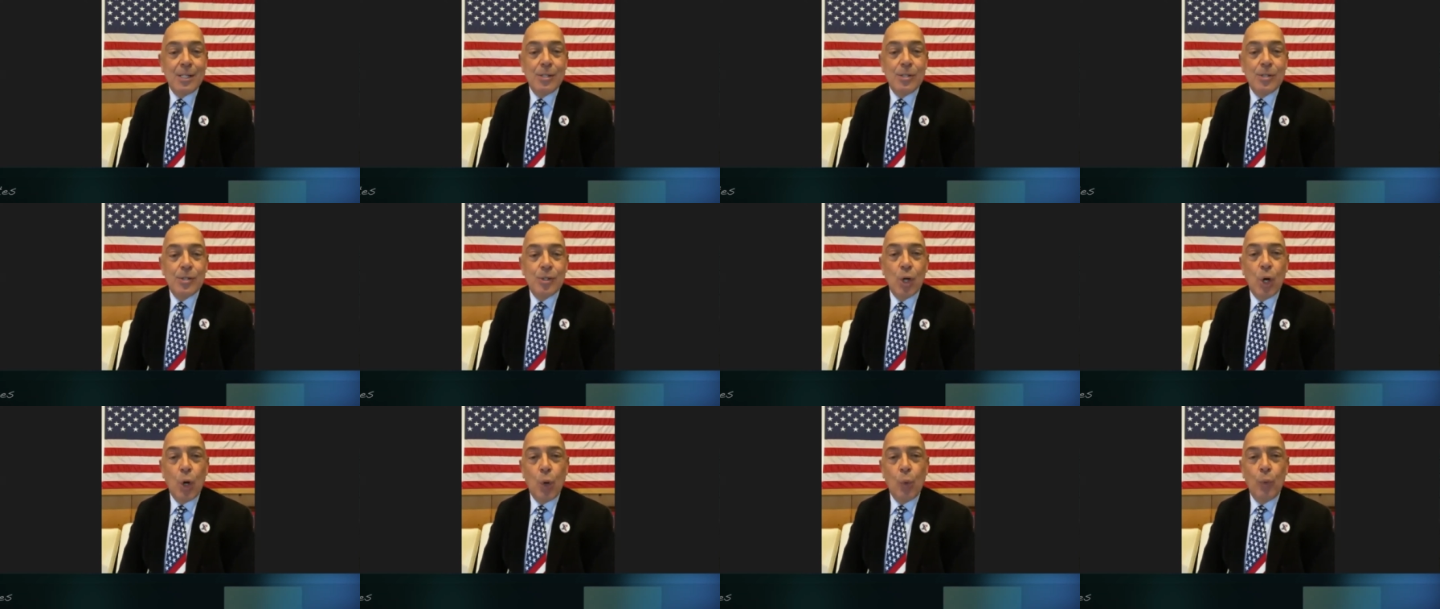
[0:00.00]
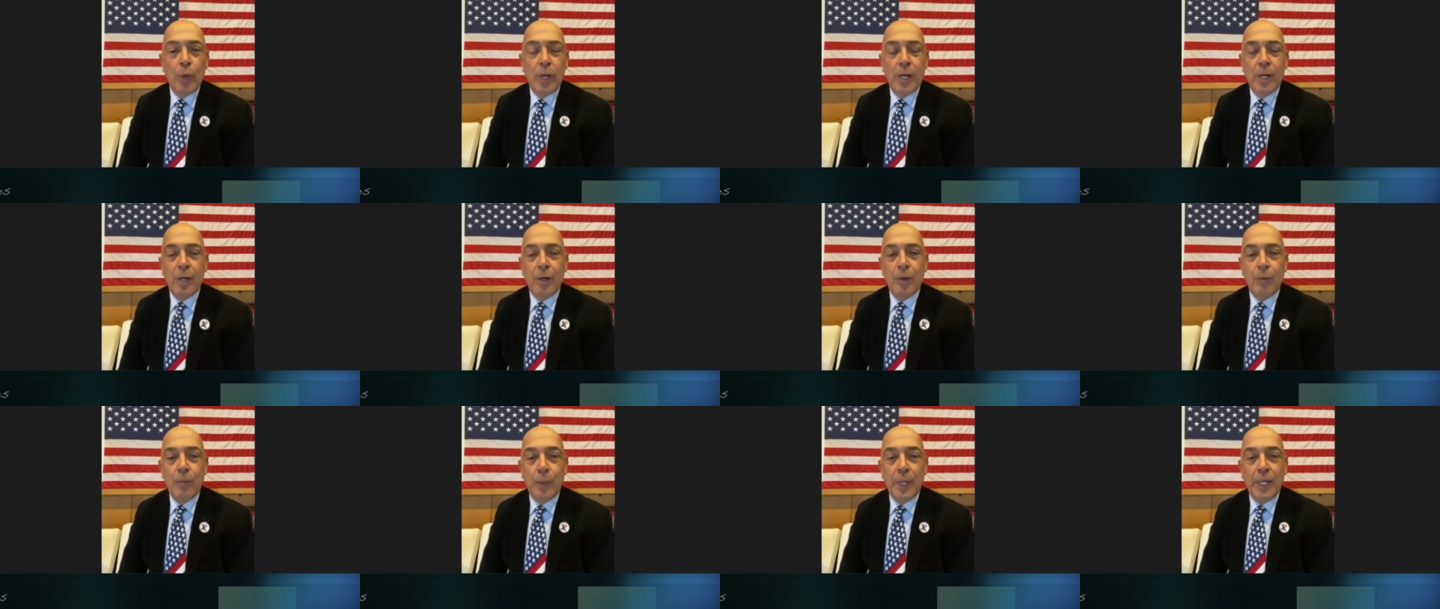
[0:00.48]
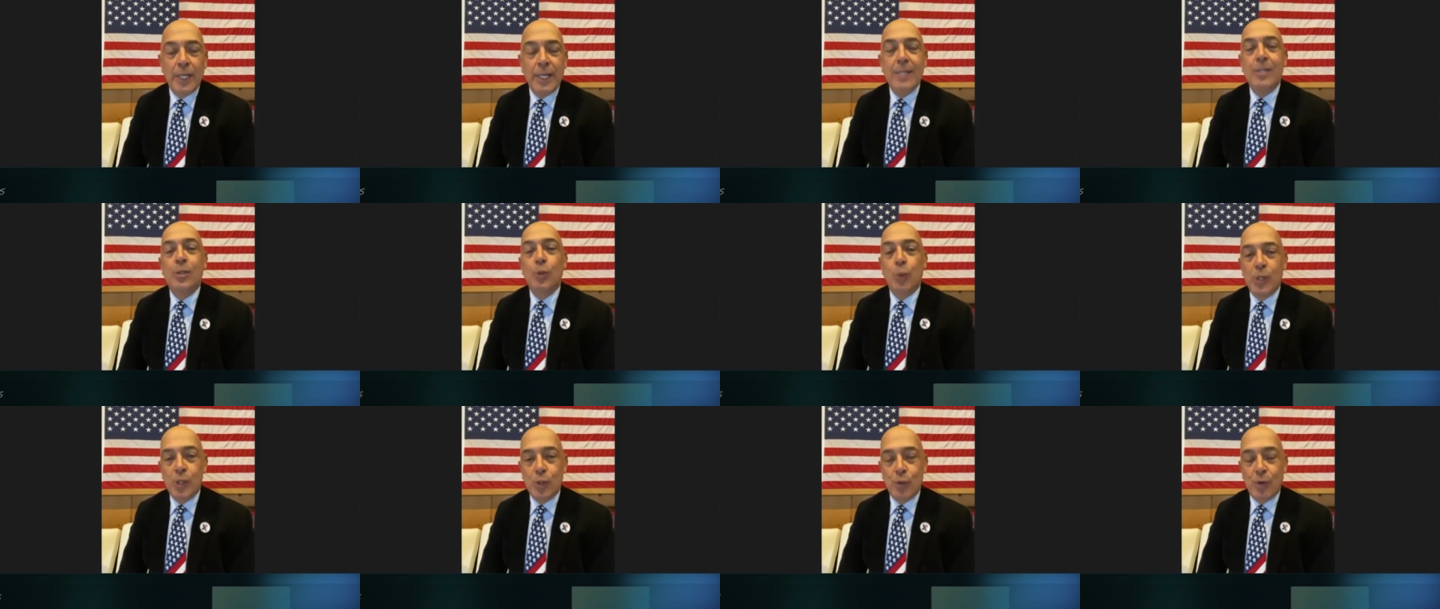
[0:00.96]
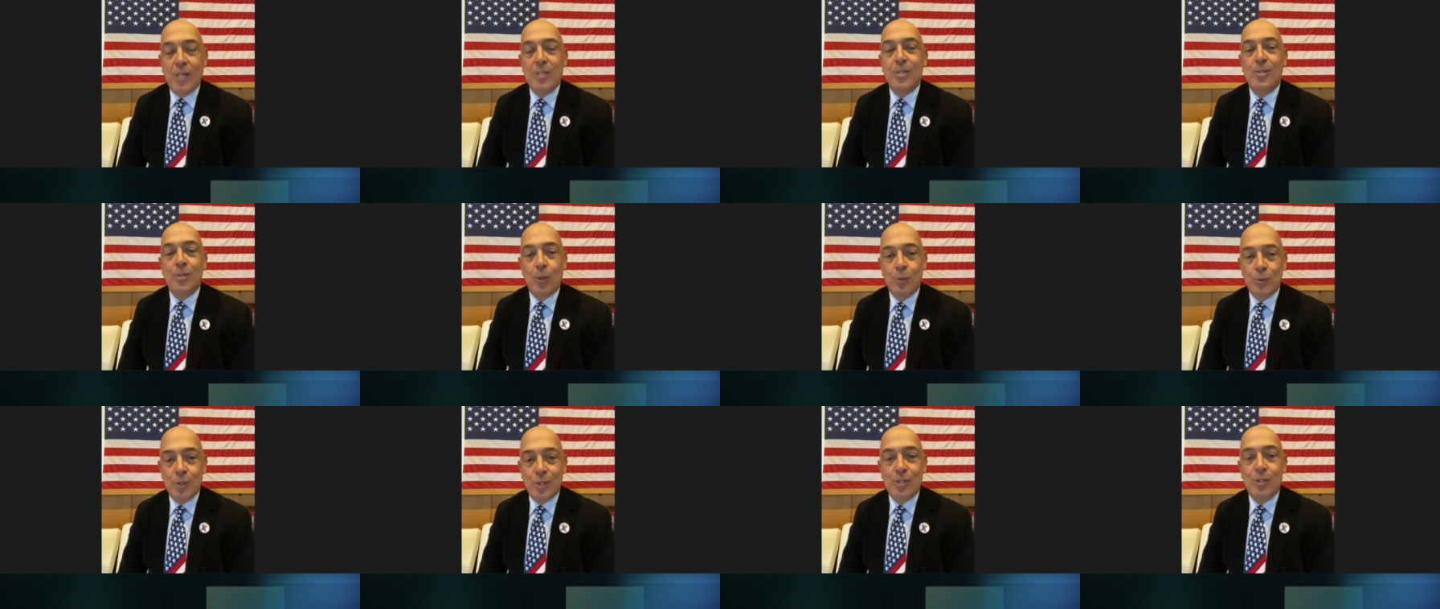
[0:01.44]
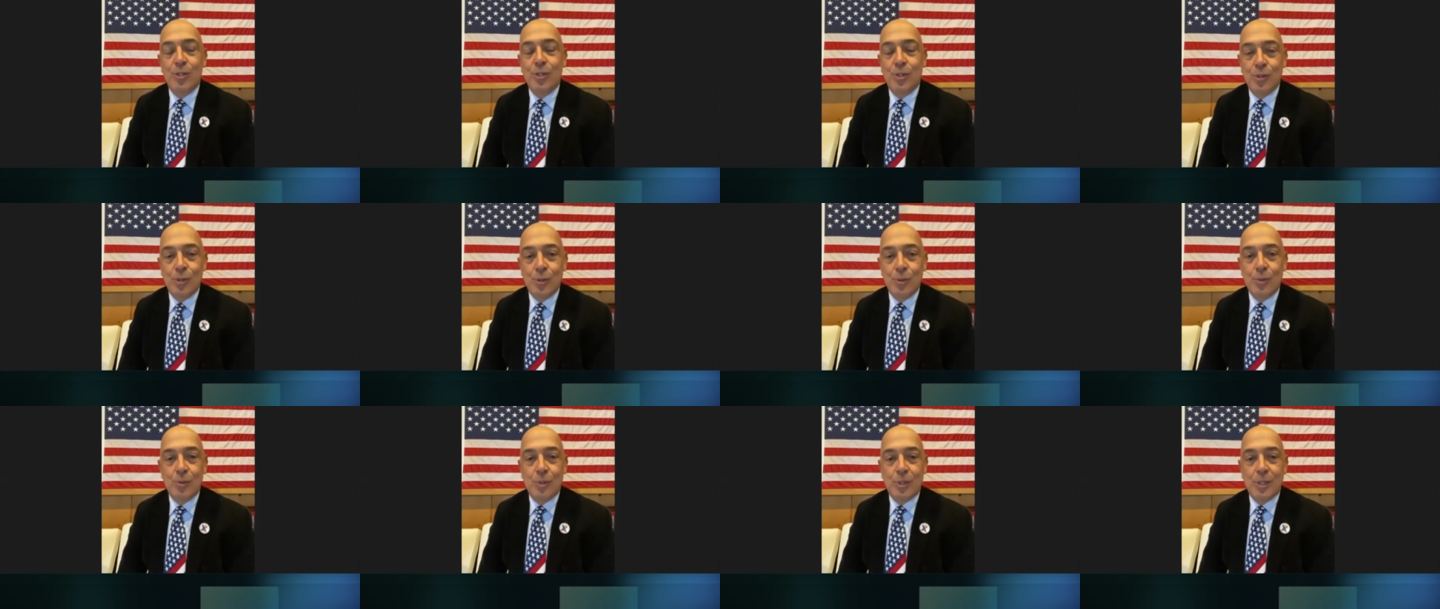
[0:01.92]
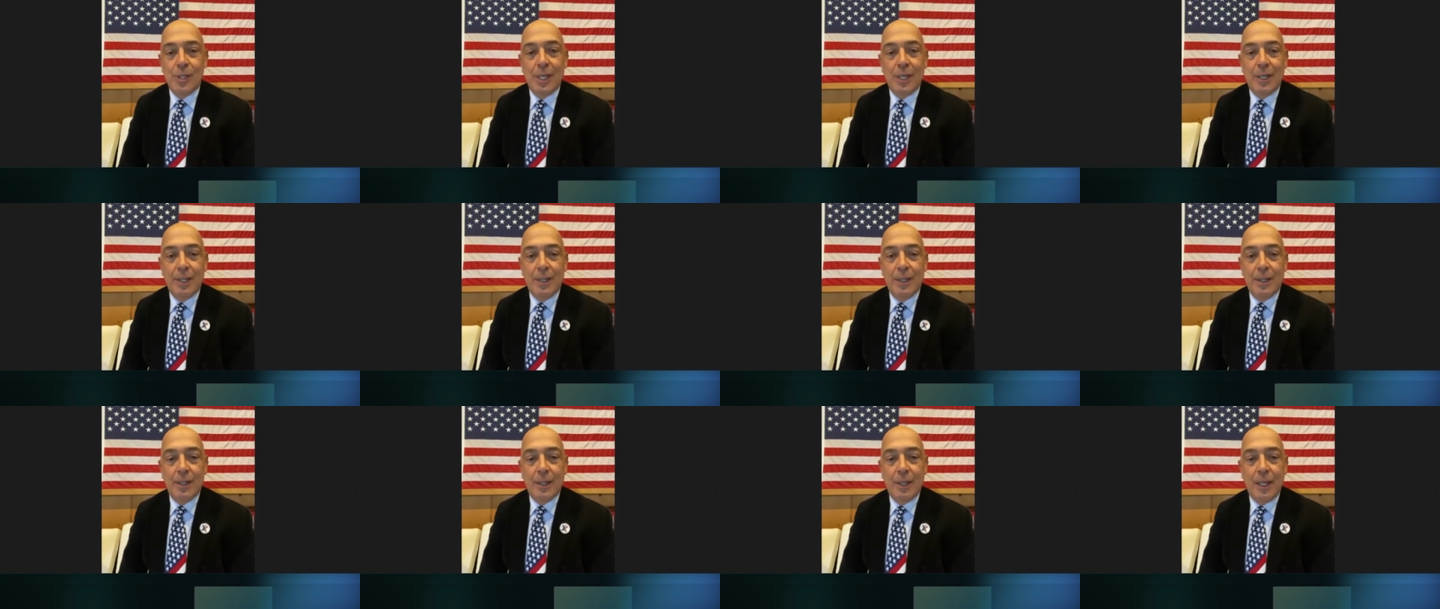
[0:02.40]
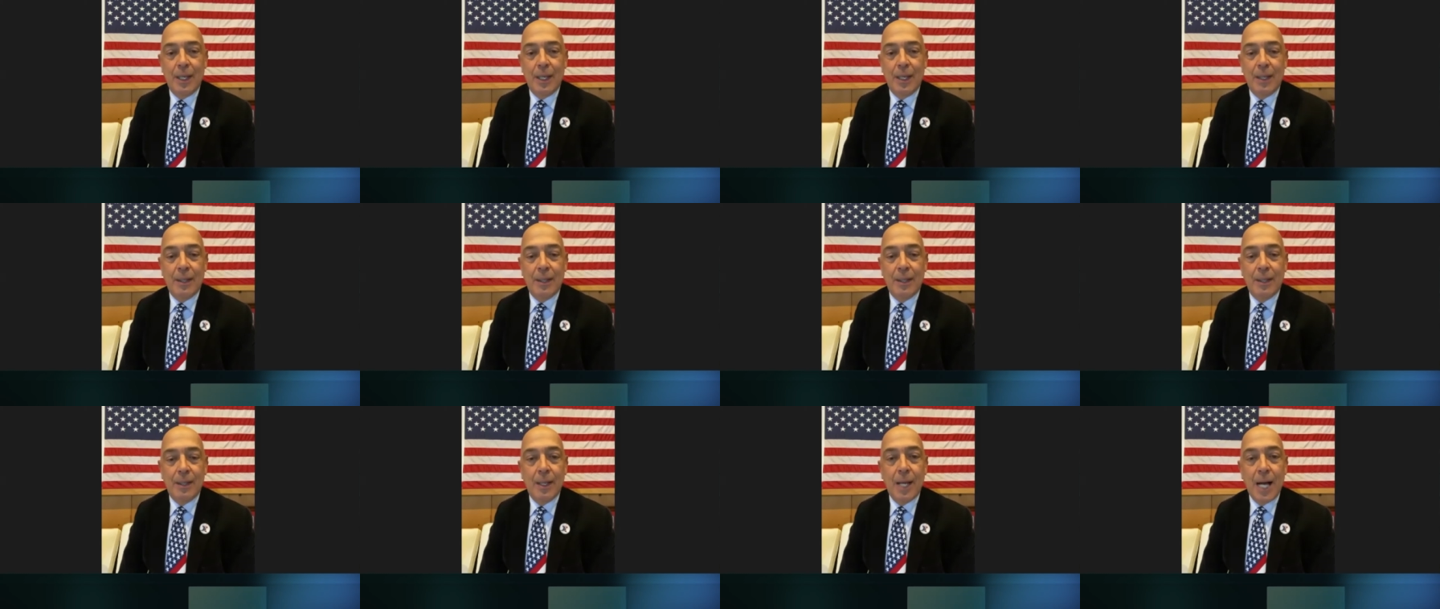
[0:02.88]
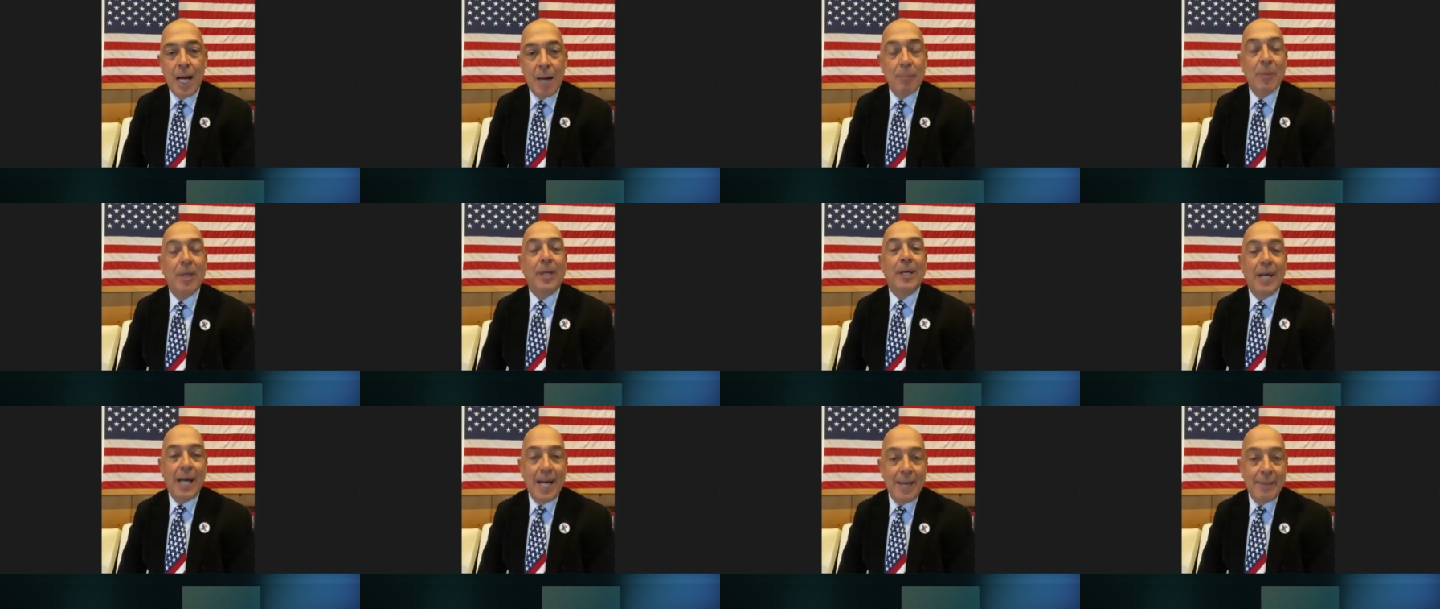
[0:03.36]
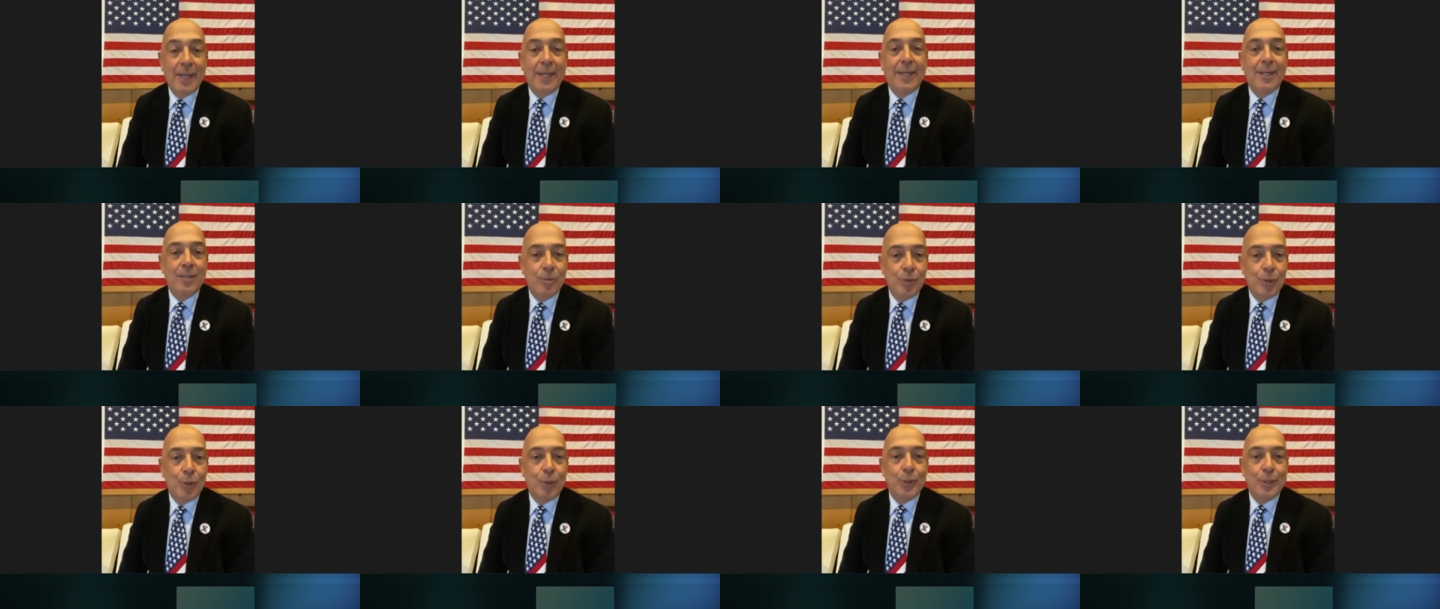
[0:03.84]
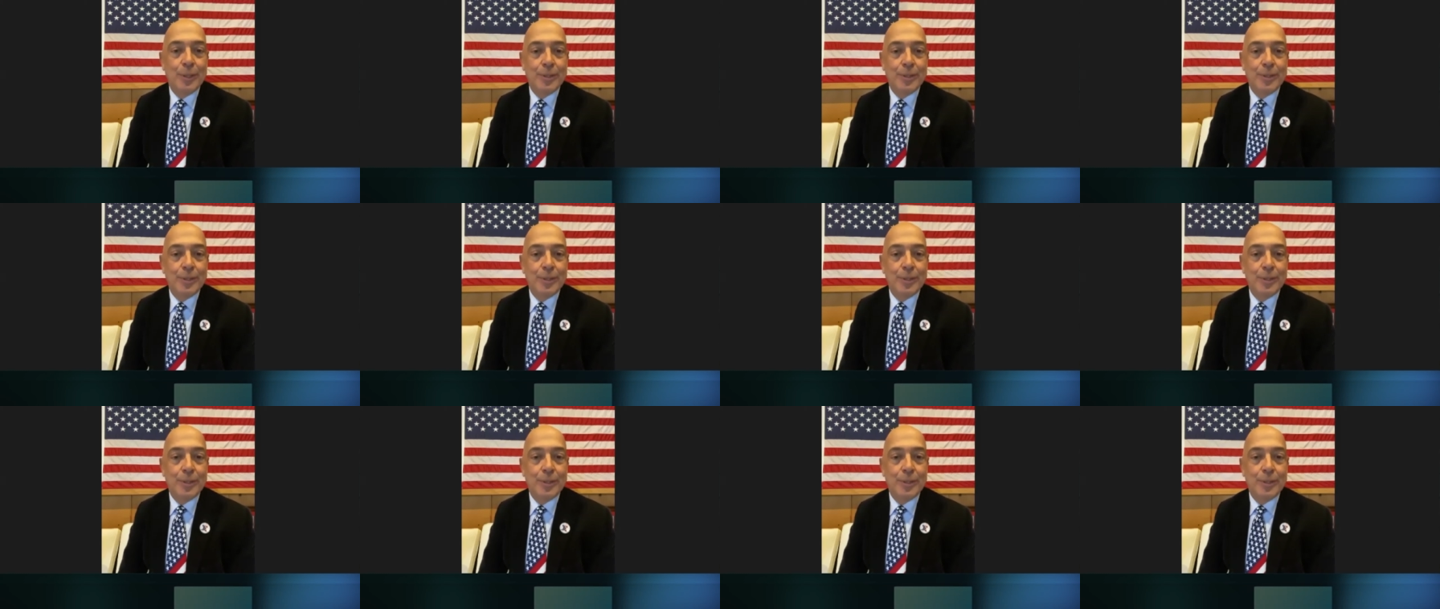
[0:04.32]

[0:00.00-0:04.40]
So we we need to address those issues, and and I'm a guy that can do it.